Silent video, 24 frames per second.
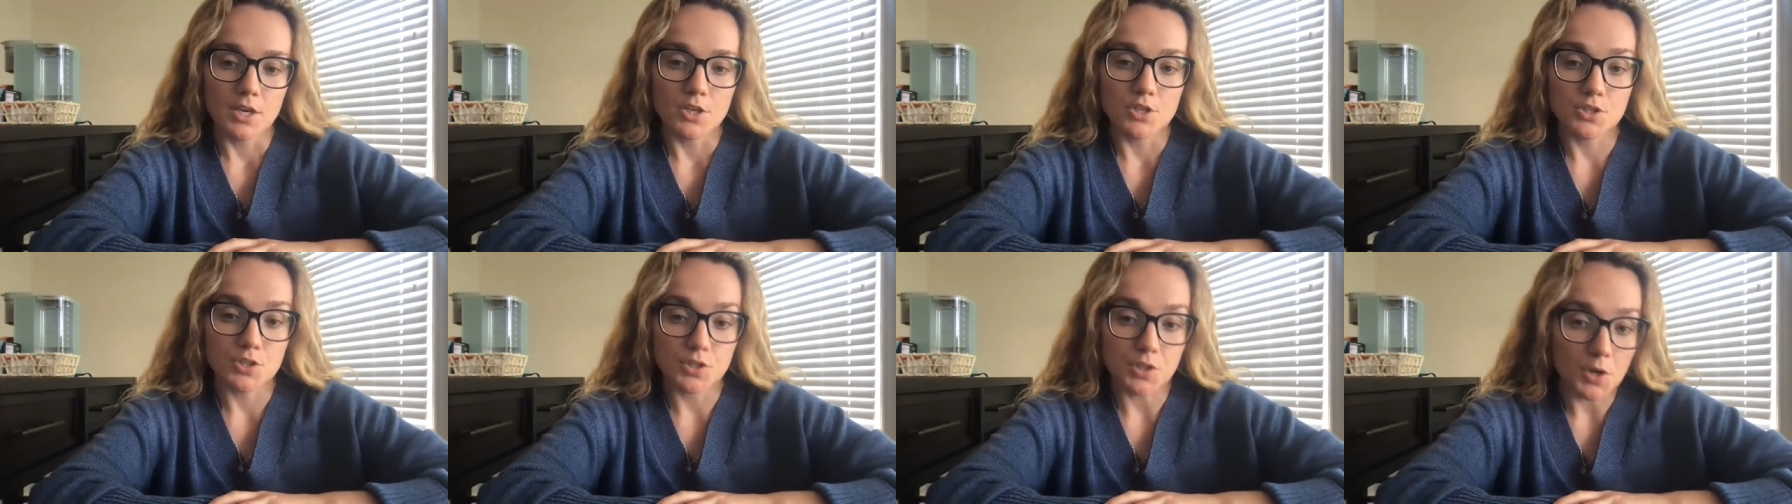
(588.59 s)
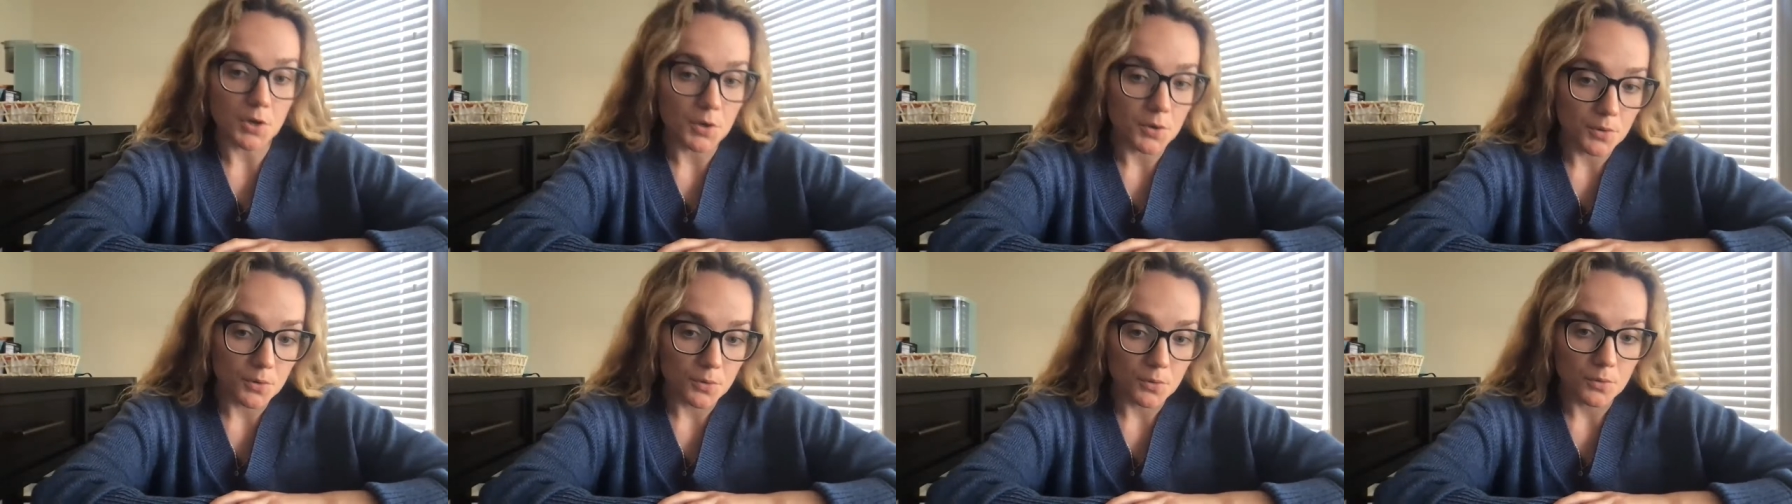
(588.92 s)

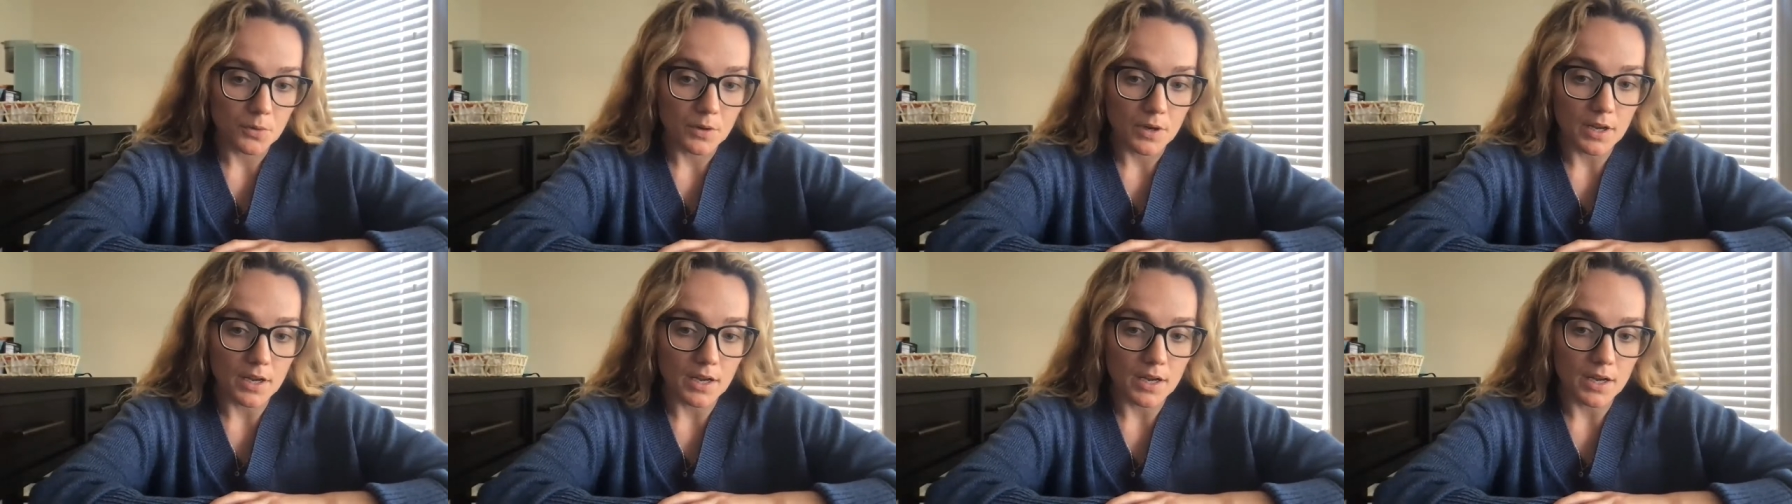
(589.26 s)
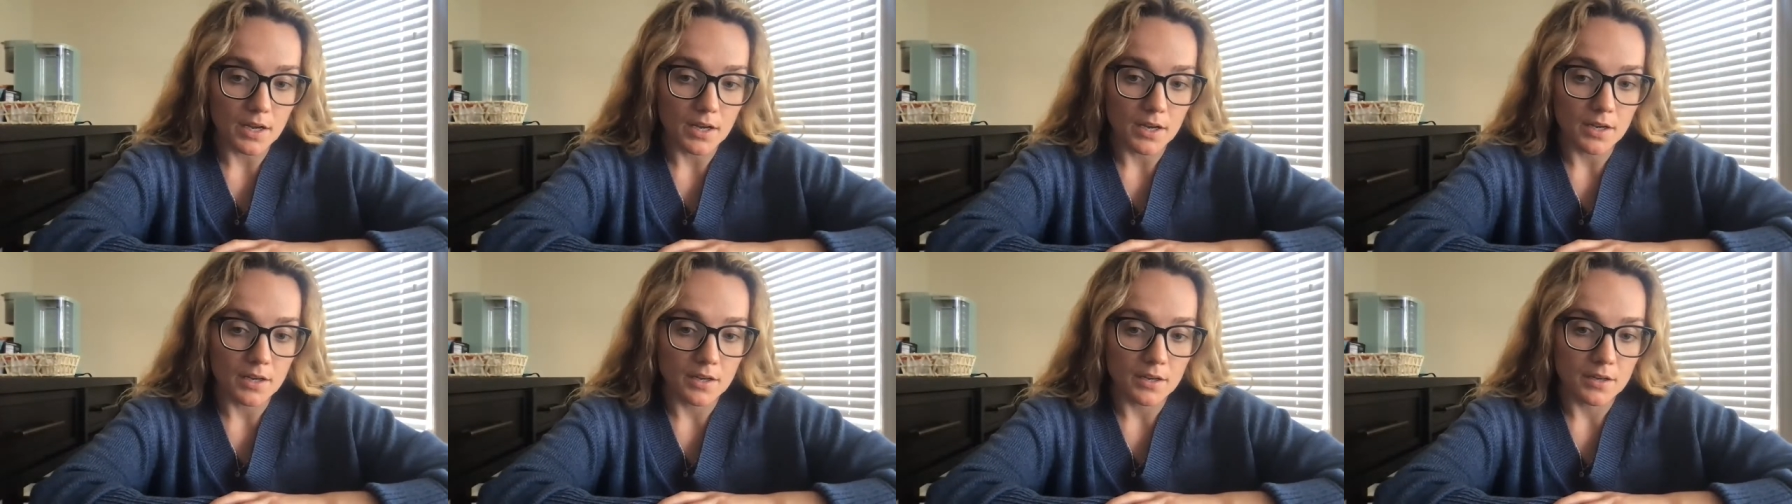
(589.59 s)
So
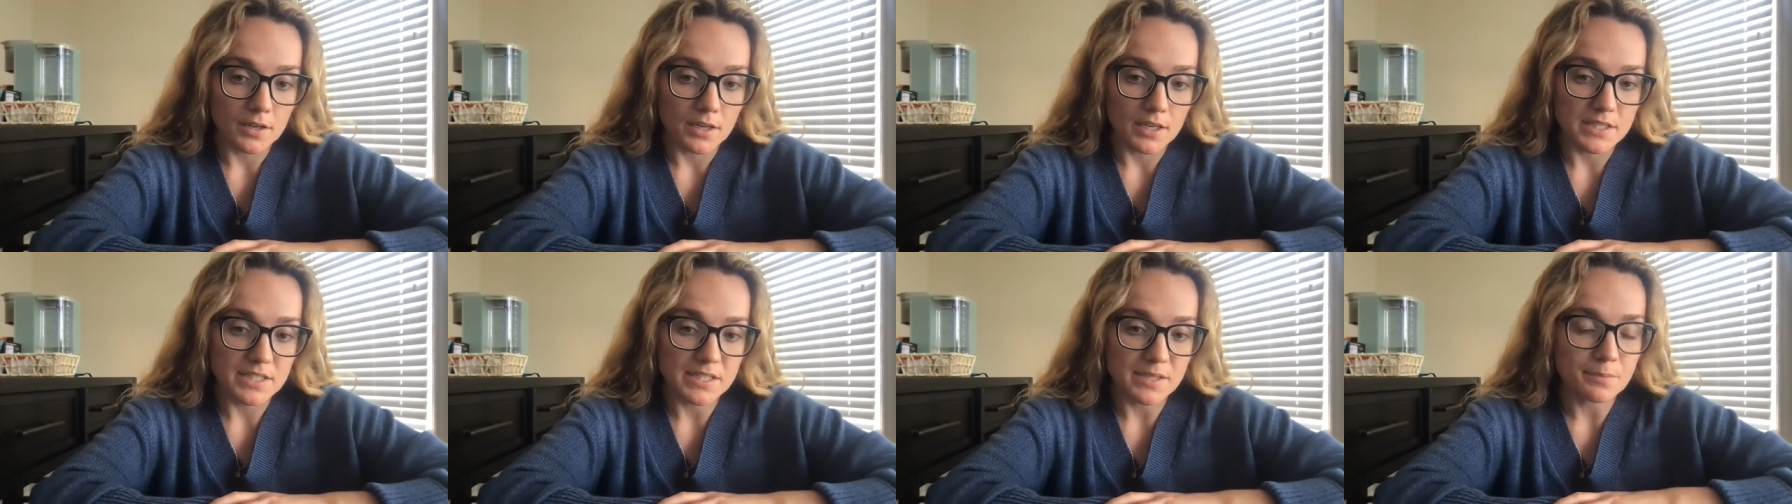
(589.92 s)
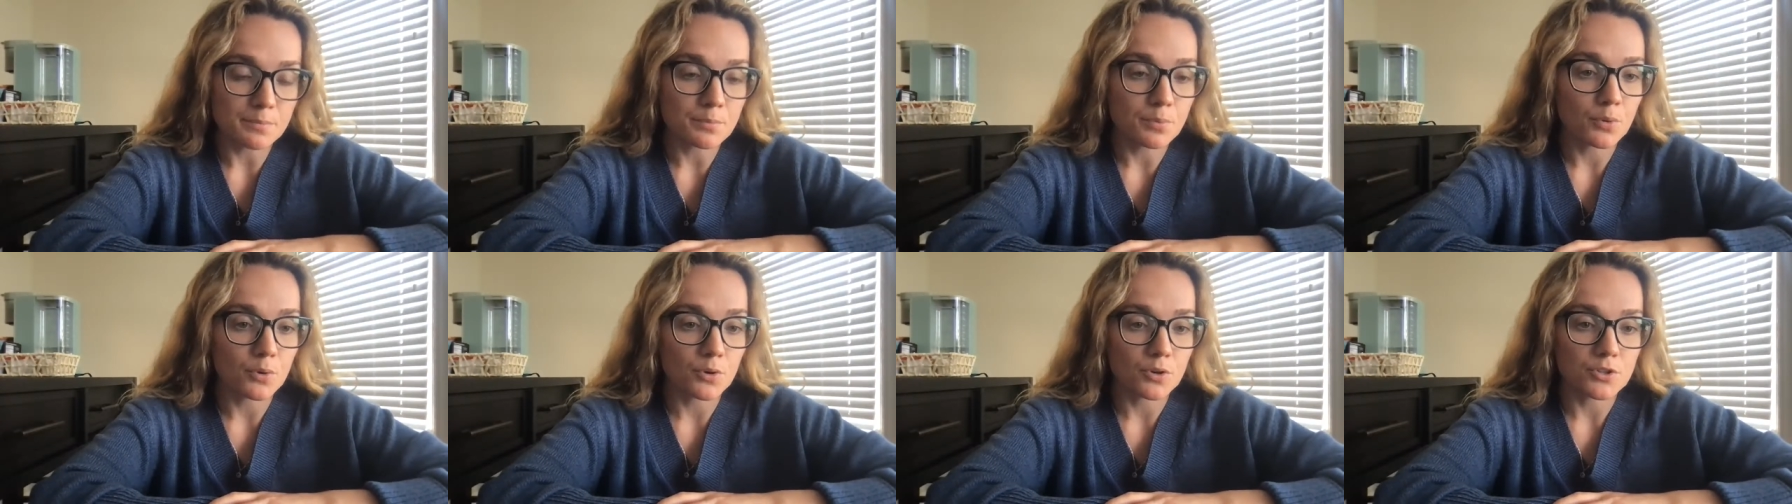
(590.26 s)
it's
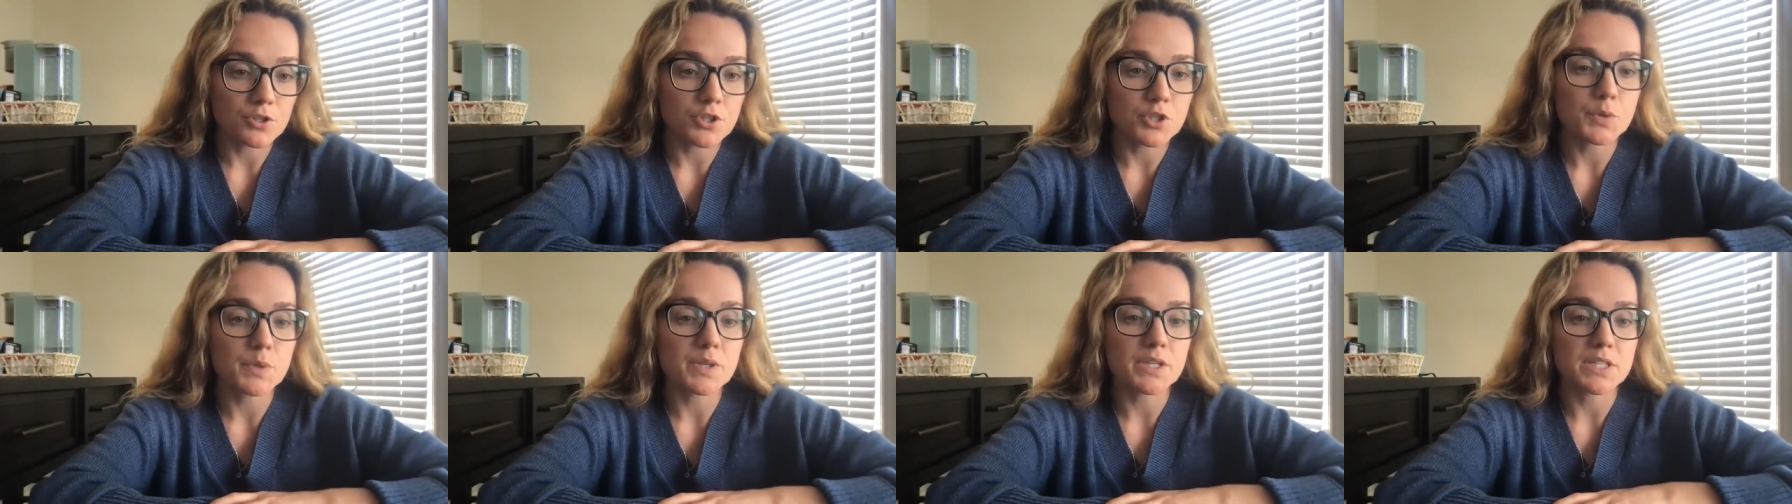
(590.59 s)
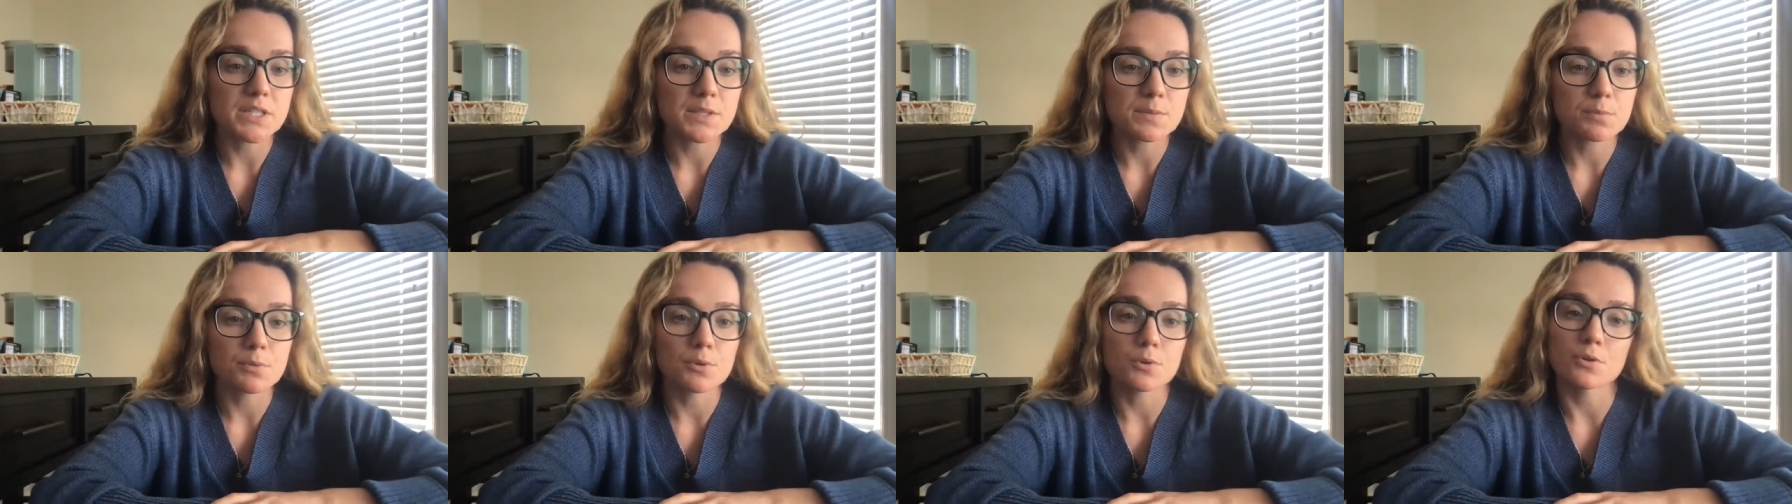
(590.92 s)
important to
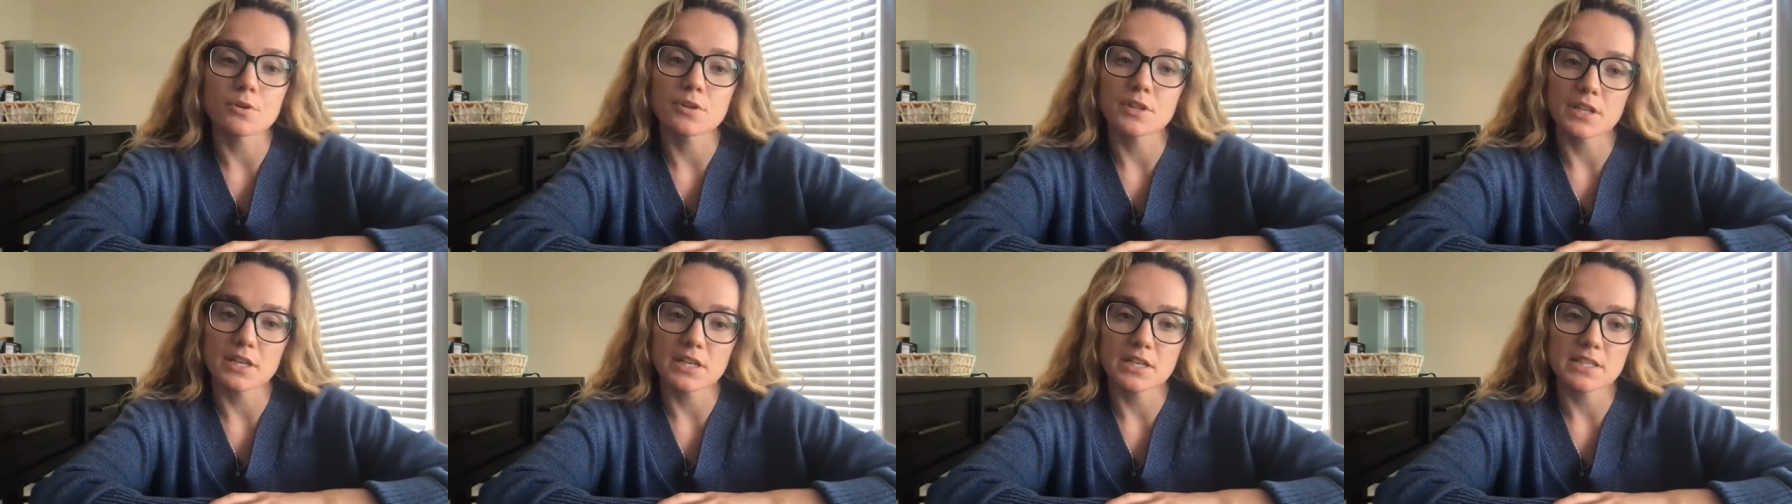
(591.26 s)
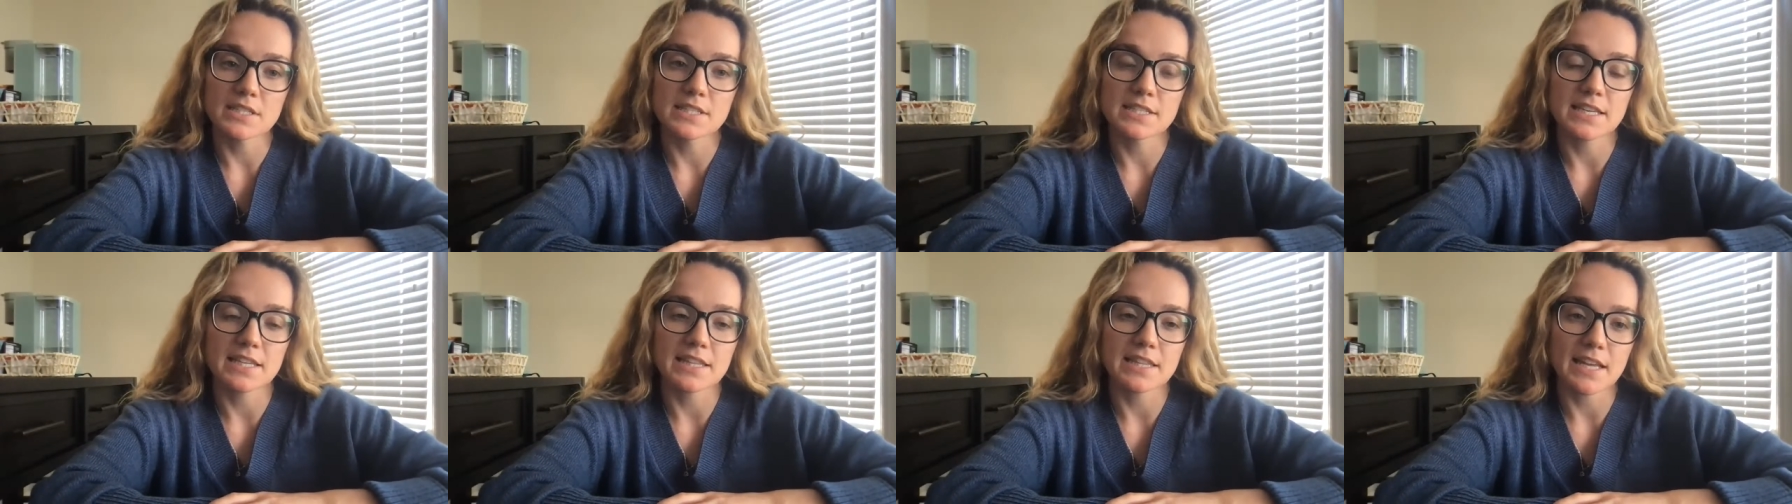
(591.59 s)
explore
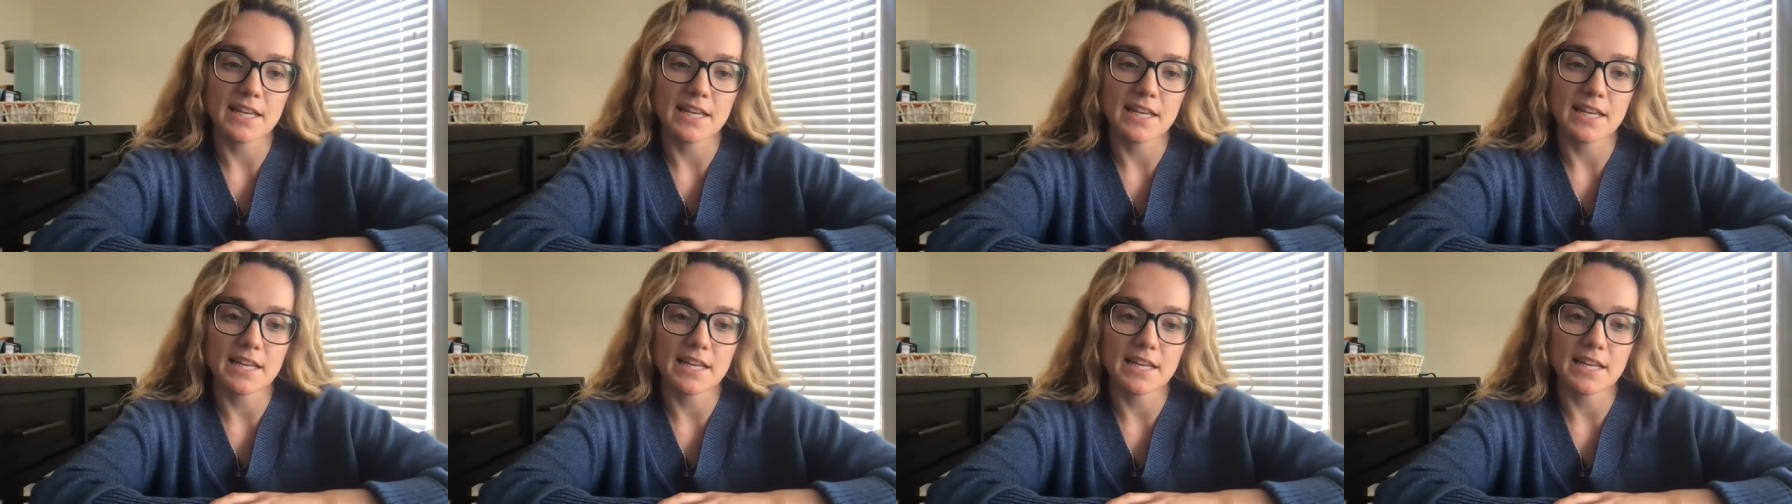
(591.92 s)
this.